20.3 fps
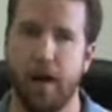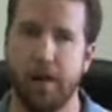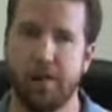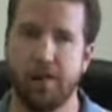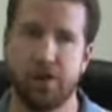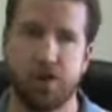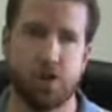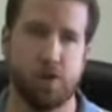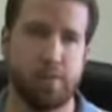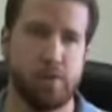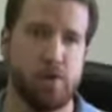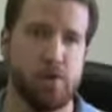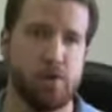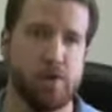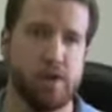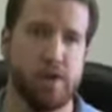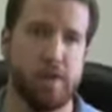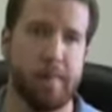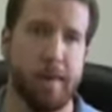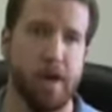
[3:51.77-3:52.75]

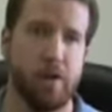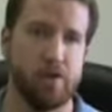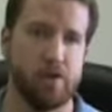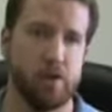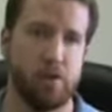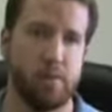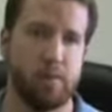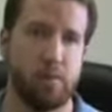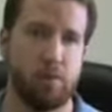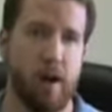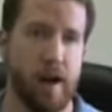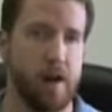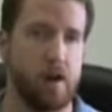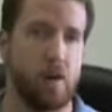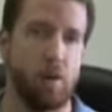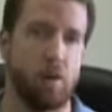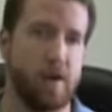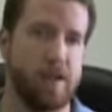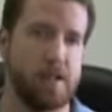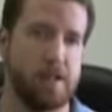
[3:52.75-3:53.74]
distribution amounts or
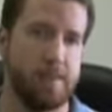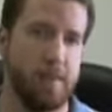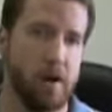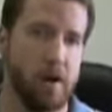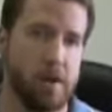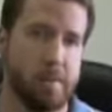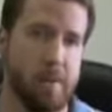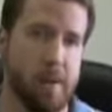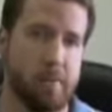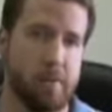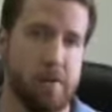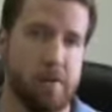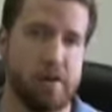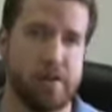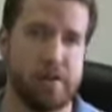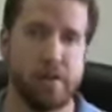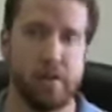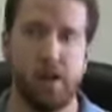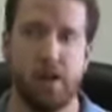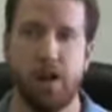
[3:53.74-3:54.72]
priorities among the
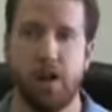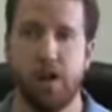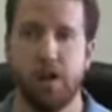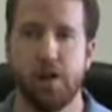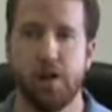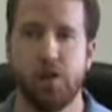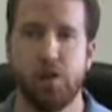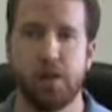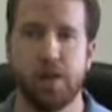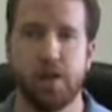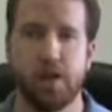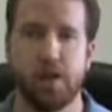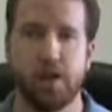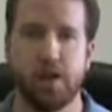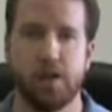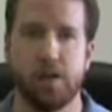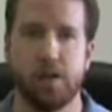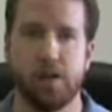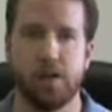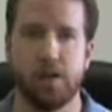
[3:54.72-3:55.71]
members. You
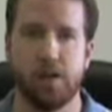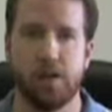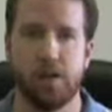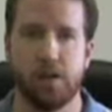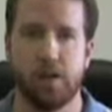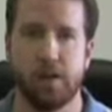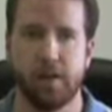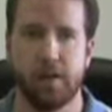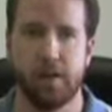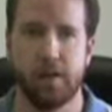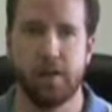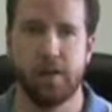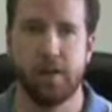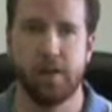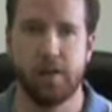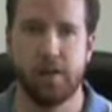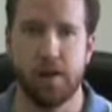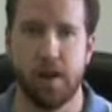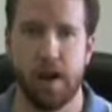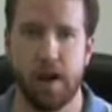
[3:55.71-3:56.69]
can
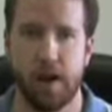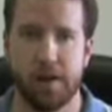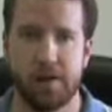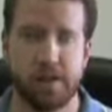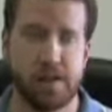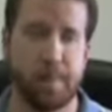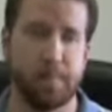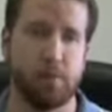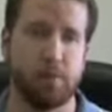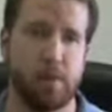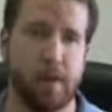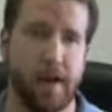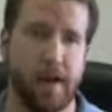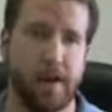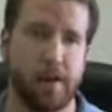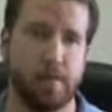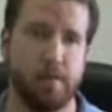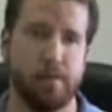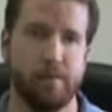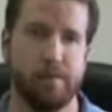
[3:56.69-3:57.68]

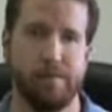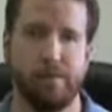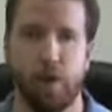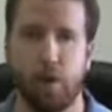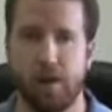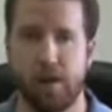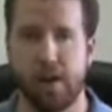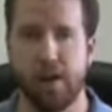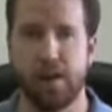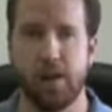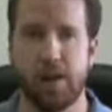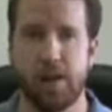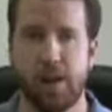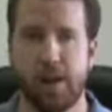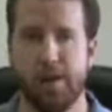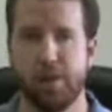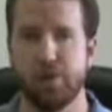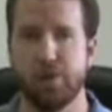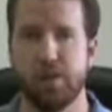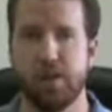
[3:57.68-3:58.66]
separate voting
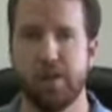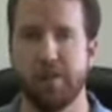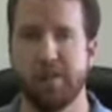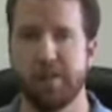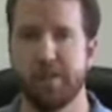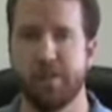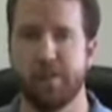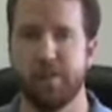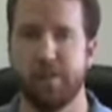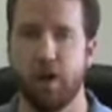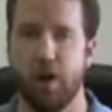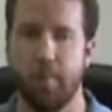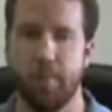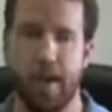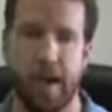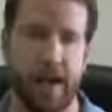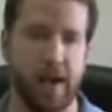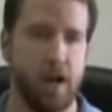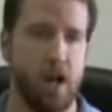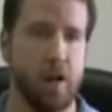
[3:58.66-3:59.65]
interests
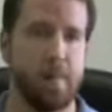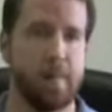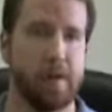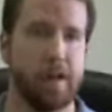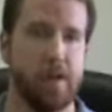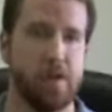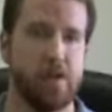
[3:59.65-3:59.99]
from economic